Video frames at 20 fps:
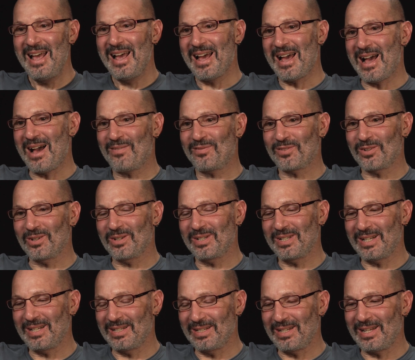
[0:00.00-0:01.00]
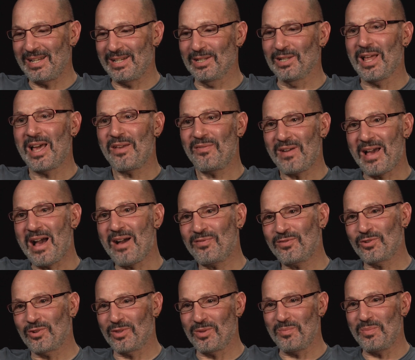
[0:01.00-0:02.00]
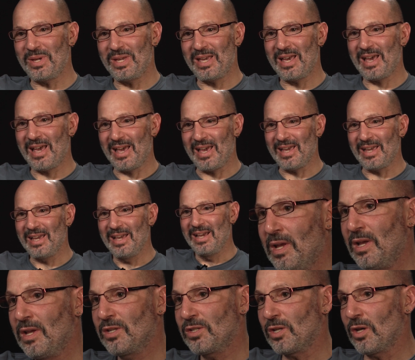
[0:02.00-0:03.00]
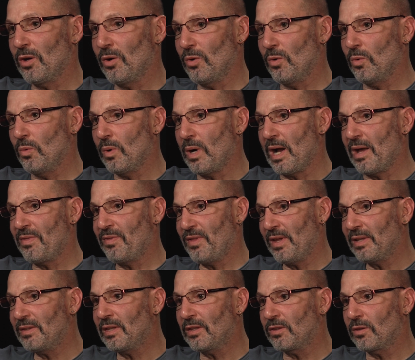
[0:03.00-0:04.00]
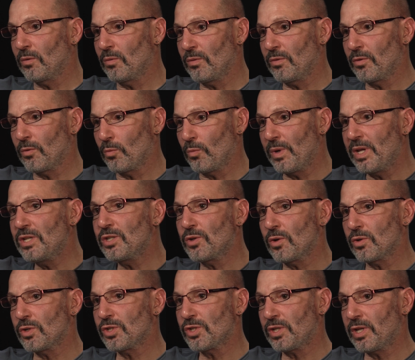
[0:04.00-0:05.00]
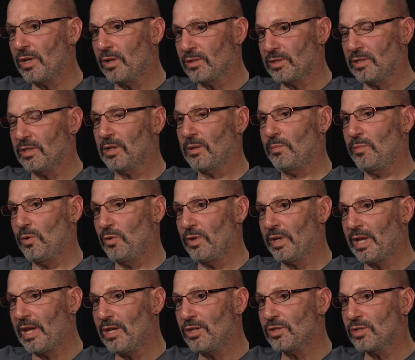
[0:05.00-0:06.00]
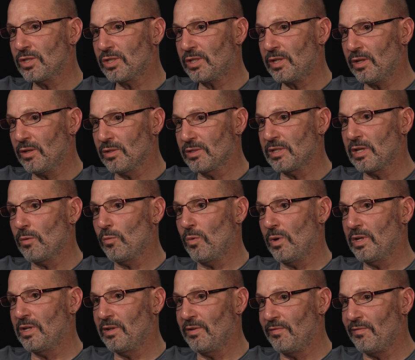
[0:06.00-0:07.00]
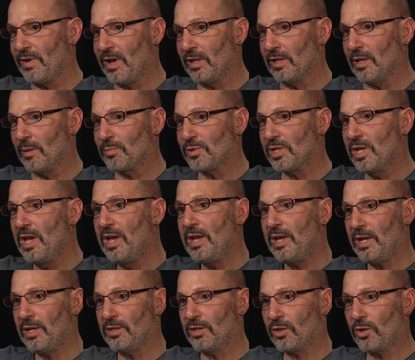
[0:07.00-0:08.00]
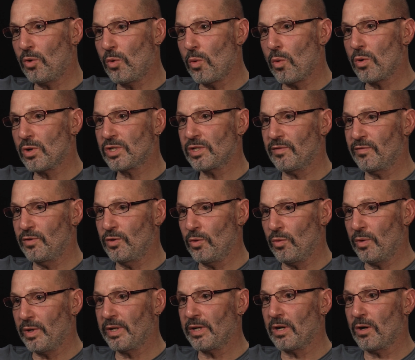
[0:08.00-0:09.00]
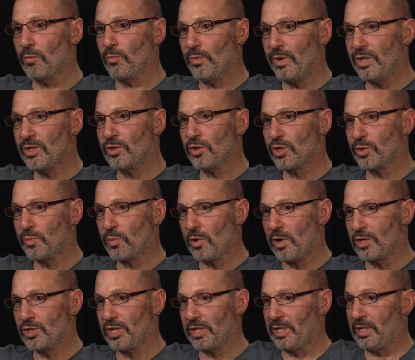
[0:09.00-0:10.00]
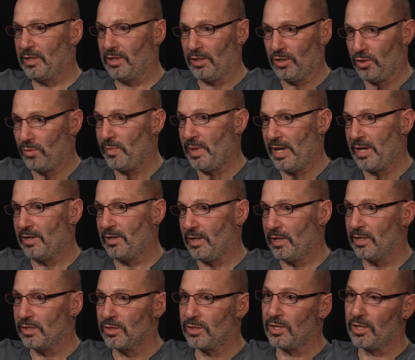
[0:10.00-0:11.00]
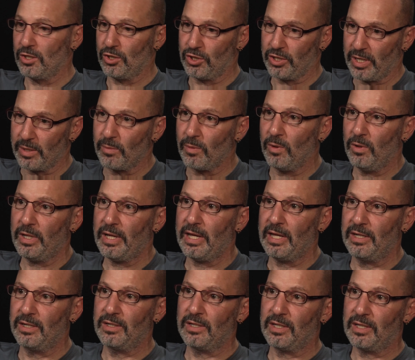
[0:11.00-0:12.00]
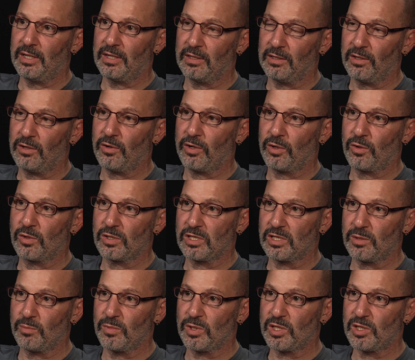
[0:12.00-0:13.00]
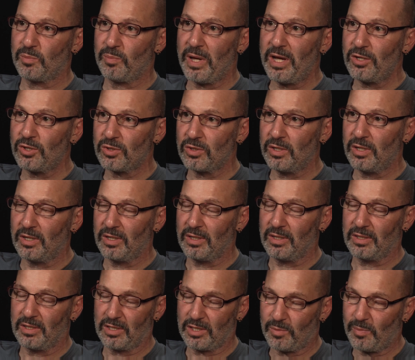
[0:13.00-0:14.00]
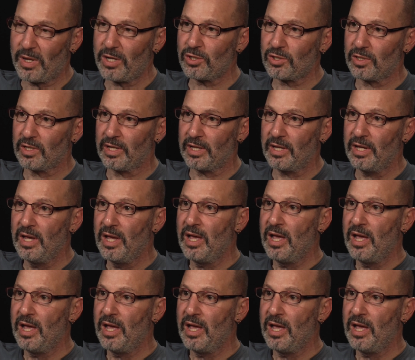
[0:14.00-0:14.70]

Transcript: In life after the BA. So I think that the research skills and the communication skills that one develops in the course of doing a research project in the humanities in general, and in literary criticism especially,